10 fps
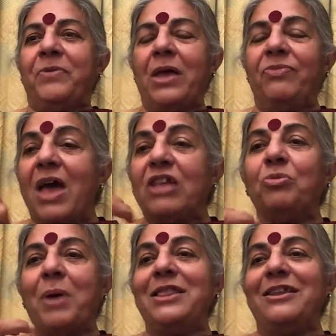And
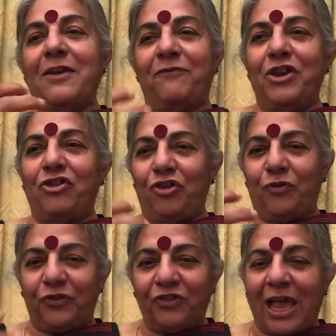that's why the definition
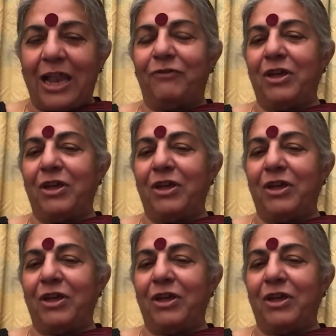of self,